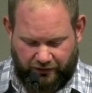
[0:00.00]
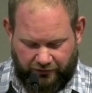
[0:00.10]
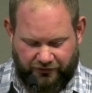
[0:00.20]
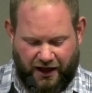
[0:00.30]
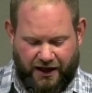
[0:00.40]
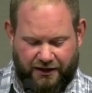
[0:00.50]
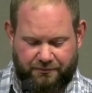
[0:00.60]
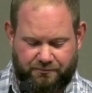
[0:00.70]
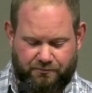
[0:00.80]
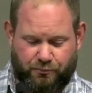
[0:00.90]
If
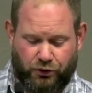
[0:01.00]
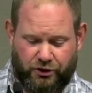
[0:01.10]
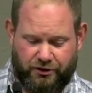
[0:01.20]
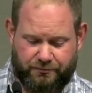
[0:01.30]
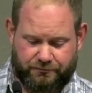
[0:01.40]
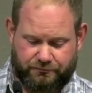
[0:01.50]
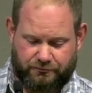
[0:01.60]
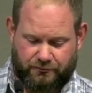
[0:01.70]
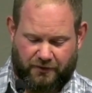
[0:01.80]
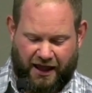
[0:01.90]
God put
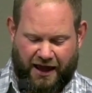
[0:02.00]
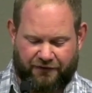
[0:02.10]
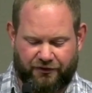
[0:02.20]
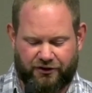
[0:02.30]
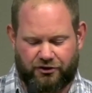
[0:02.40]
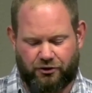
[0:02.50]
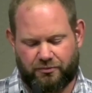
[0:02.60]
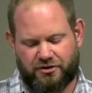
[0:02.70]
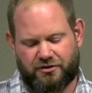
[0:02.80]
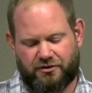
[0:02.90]
half of the
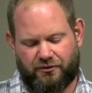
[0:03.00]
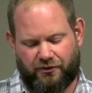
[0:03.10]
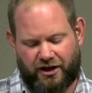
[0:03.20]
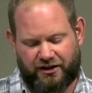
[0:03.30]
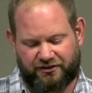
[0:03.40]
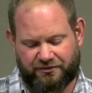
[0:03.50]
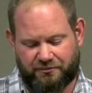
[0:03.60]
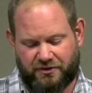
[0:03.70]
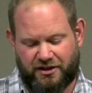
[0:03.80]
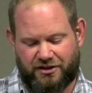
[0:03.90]
human race
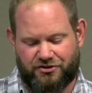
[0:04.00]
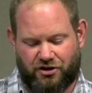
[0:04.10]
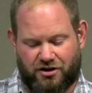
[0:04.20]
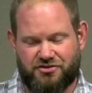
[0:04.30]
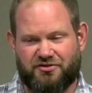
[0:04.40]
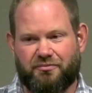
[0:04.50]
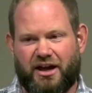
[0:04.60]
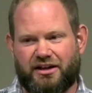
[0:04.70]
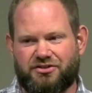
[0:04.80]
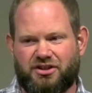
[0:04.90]
in charge of
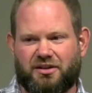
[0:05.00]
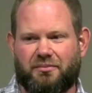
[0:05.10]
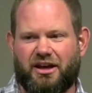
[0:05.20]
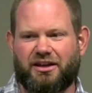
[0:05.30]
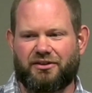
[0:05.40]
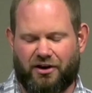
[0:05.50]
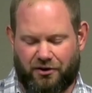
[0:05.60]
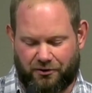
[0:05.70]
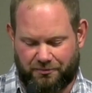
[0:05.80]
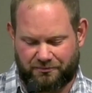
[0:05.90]
managing and making the
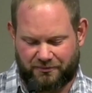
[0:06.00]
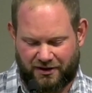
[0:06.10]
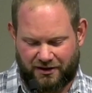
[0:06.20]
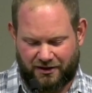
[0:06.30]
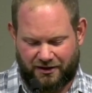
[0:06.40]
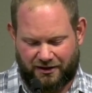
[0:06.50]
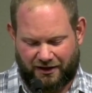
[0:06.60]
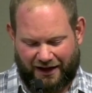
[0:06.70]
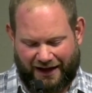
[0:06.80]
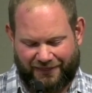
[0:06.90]
home,
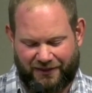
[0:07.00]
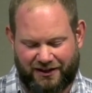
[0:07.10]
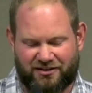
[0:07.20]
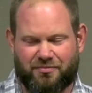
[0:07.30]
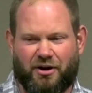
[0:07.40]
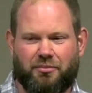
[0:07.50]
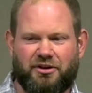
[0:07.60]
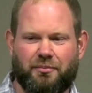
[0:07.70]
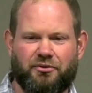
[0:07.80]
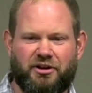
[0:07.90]
I think it's
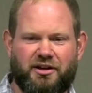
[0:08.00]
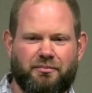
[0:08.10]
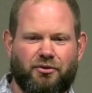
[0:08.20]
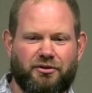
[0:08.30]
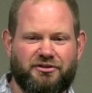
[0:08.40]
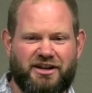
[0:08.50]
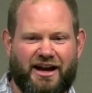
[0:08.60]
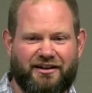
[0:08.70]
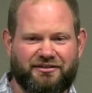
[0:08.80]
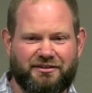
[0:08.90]
probably a pretty important
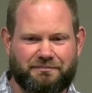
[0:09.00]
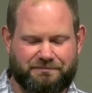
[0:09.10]
task.